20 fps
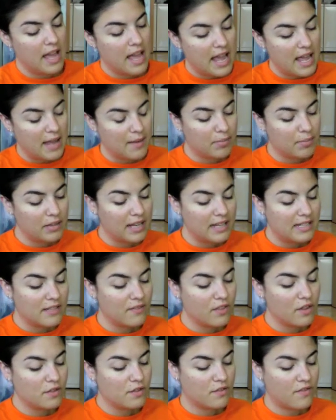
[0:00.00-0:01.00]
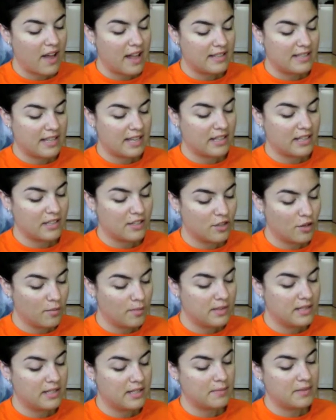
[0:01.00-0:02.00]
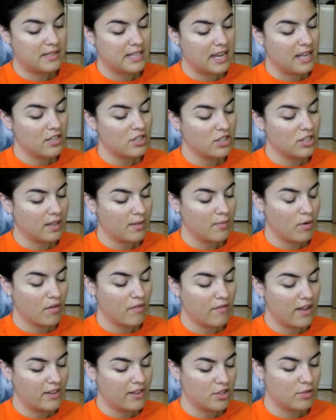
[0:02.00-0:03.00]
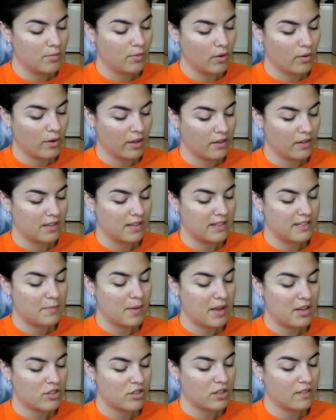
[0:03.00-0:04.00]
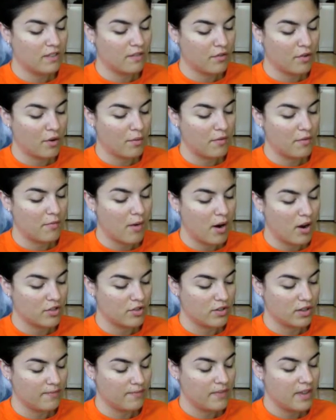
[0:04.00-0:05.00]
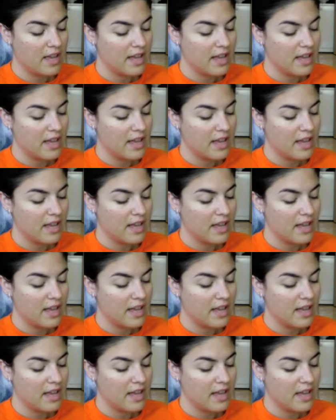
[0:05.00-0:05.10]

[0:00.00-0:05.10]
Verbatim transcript: In place of those fats, they consumed substantially more vegetable oils, especially in the form of margarine,